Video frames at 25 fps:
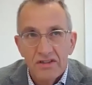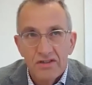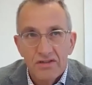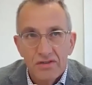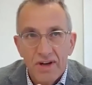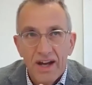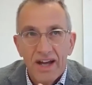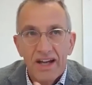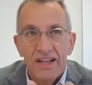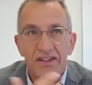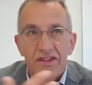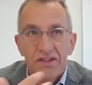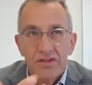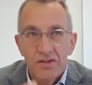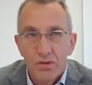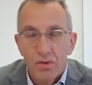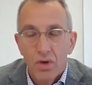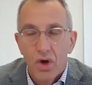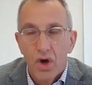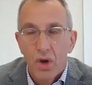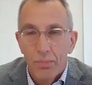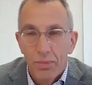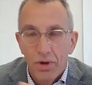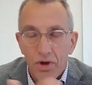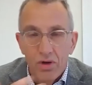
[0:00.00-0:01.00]
tried to
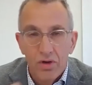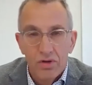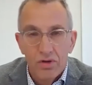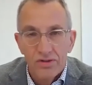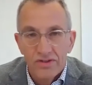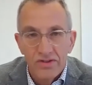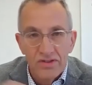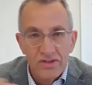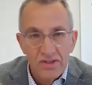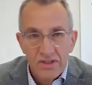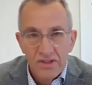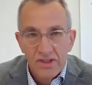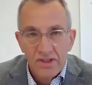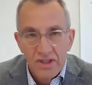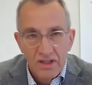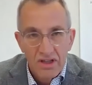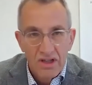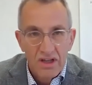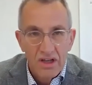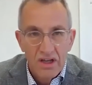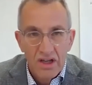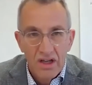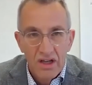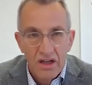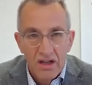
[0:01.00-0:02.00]
uphold uh,
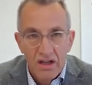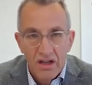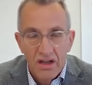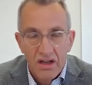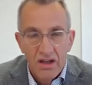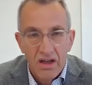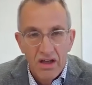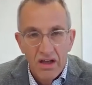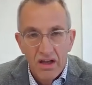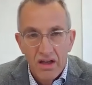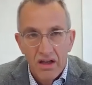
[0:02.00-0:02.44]
uh, uh,